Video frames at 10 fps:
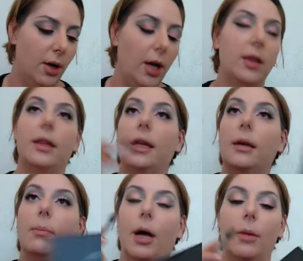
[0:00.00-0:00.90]
on
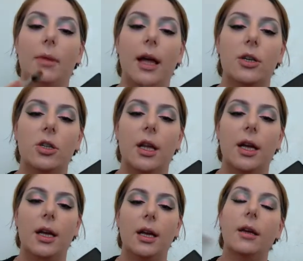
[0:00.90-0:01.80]
the bottom lash
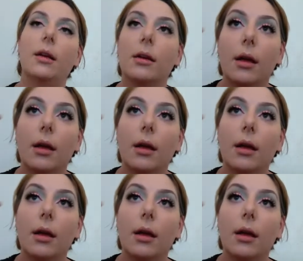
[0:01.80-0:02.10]
line,